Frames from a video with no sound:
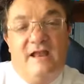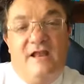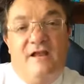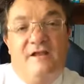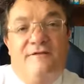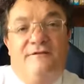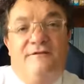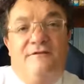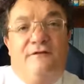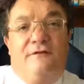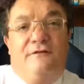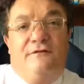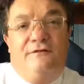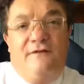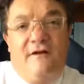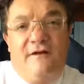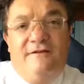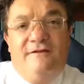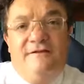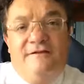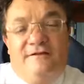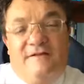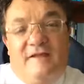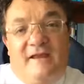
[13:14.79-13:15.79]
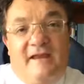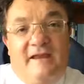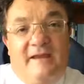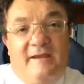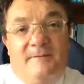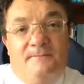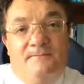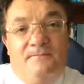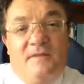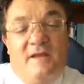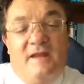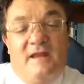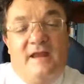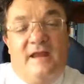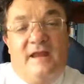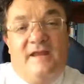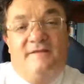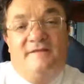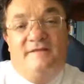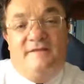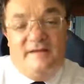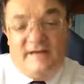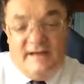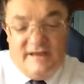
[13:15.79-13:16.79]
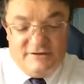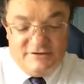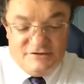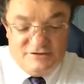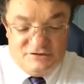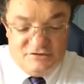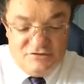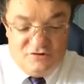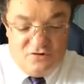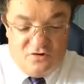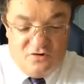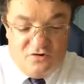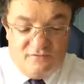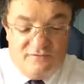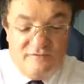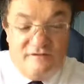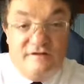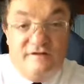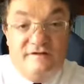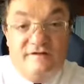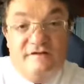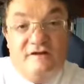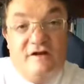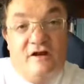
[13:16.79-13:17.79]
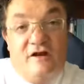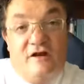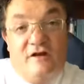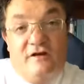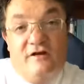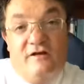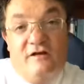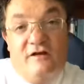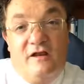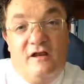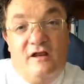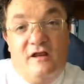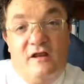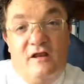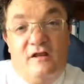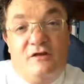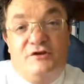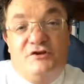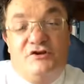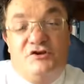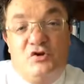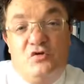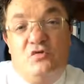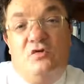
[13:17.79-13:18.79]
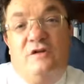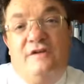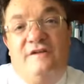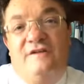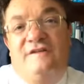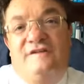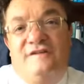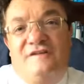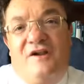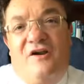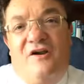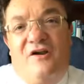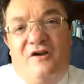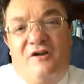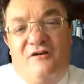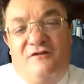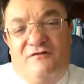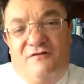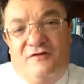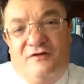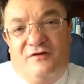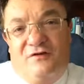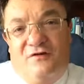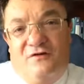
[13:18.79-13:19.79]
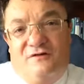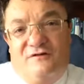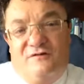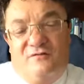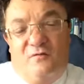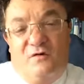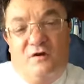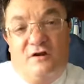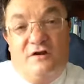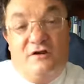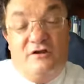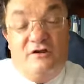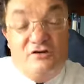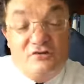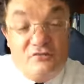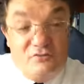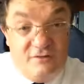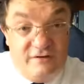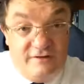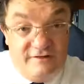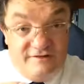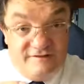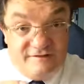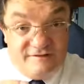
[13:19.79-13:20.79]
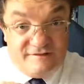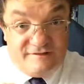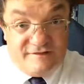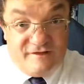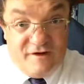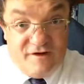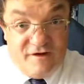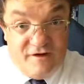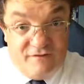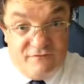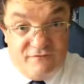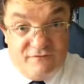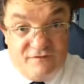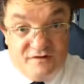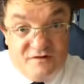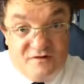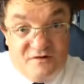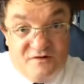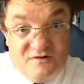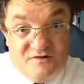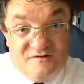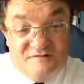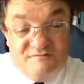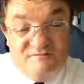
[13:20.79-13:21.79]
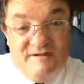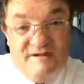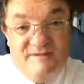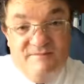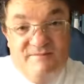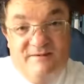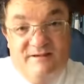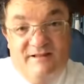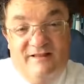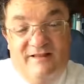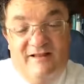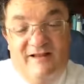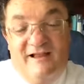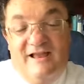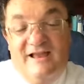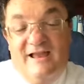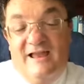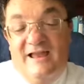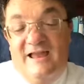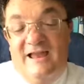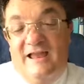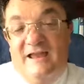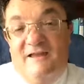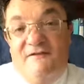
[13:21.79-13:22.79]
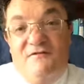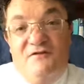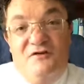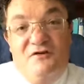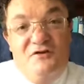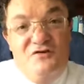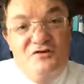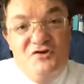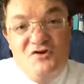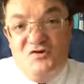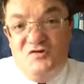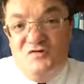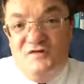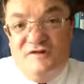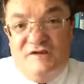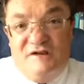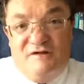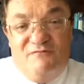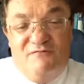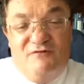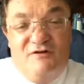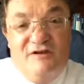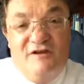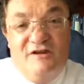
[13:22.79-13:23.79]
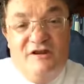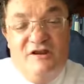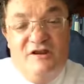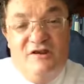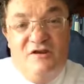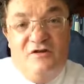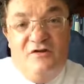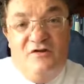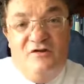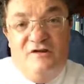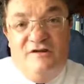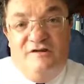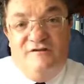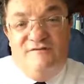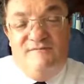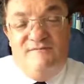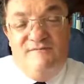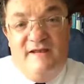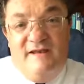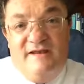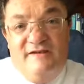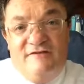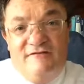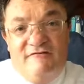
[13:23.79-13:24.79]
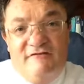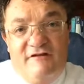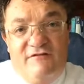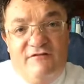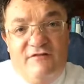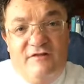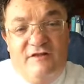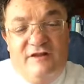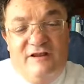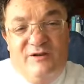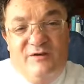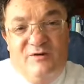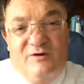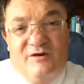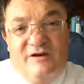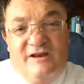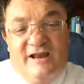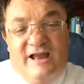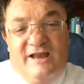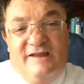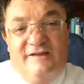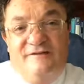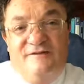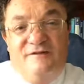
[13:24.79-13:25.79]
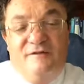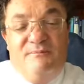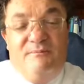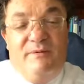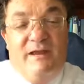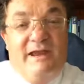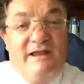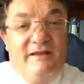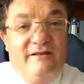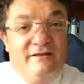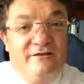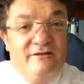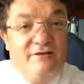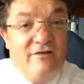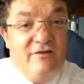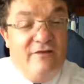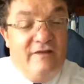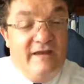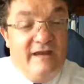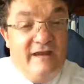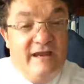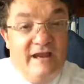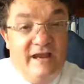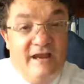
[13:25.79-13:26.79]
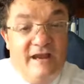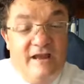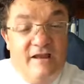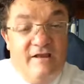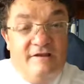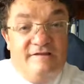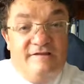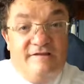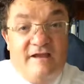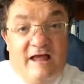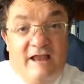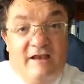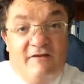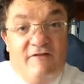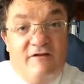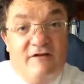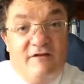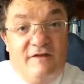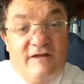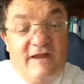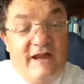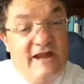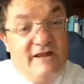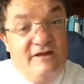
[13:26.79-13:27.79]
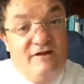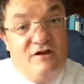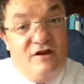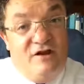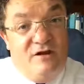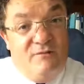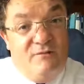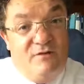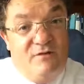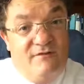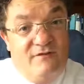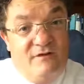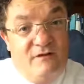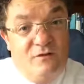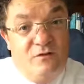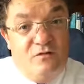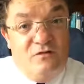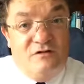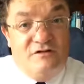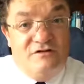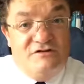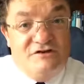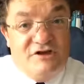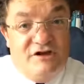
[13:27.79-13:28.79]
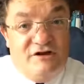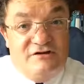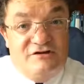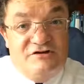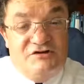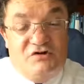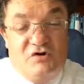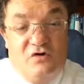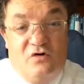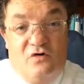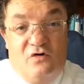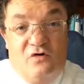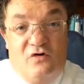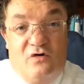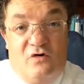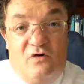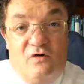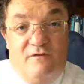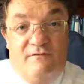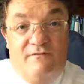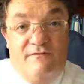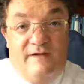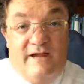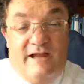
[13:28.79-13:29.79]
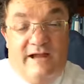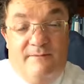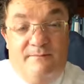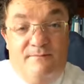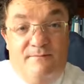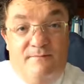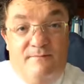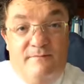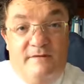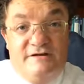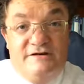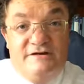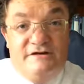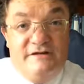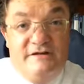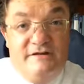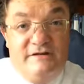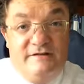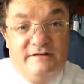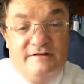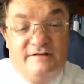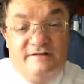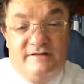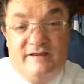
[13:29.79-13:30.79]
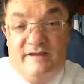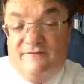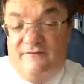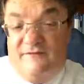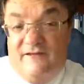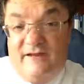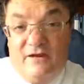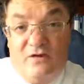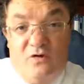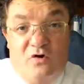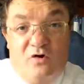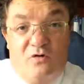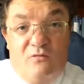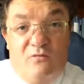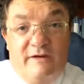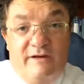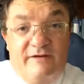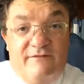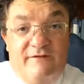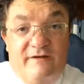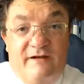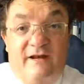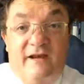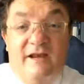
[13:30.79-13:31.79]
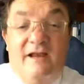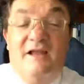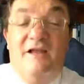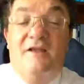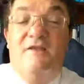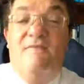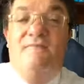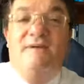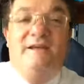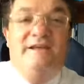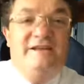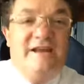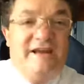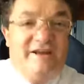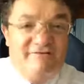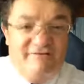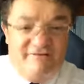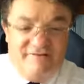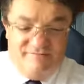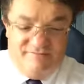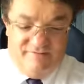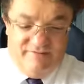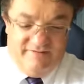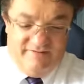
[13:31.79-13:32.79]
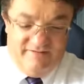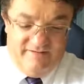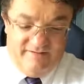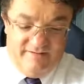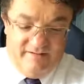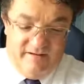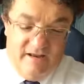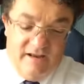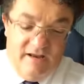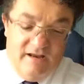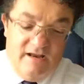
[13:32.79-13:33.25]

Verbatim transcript: So, the first thing is the issue of concern. Show concern for God's work, show concern for God's people. If you know someone who is ministering for the Lord and is dependent on the salary or the income of a local church or of um, missions giving or whatever, be generous with it.